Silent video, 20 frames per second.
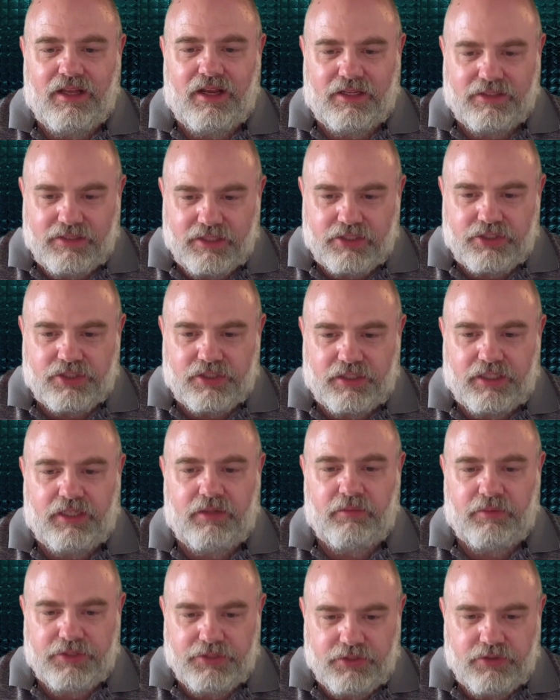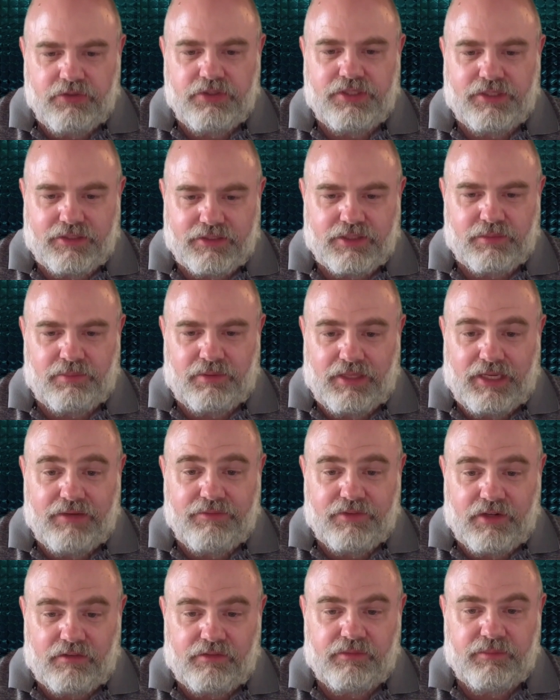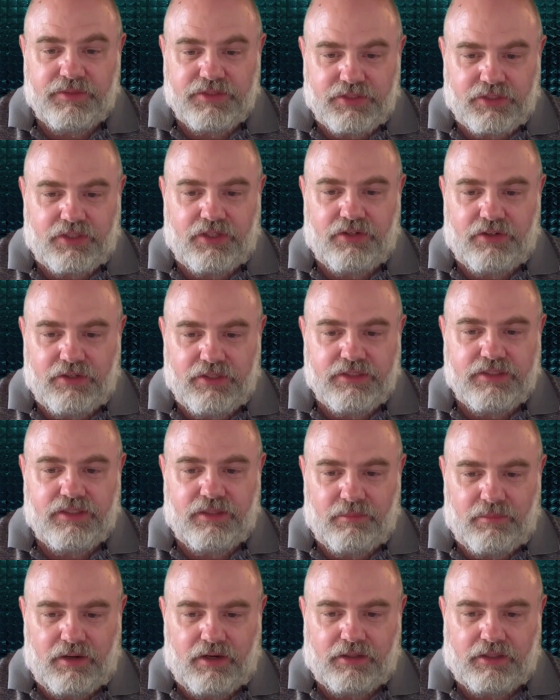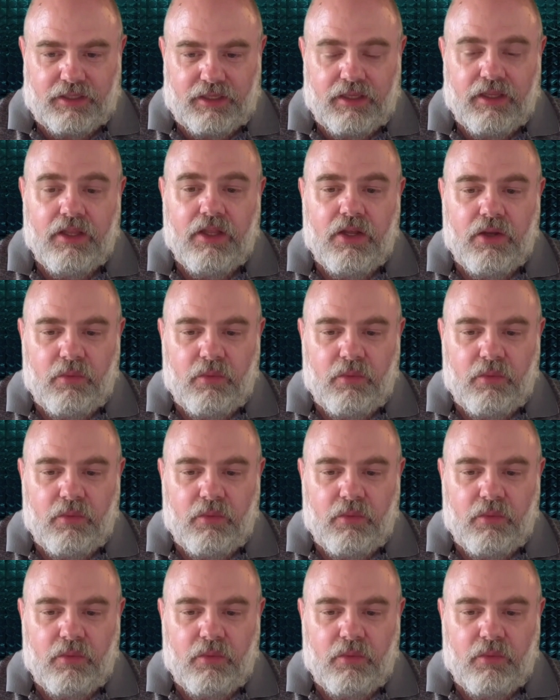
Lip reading: additionally, reducing the supply of government securities in the market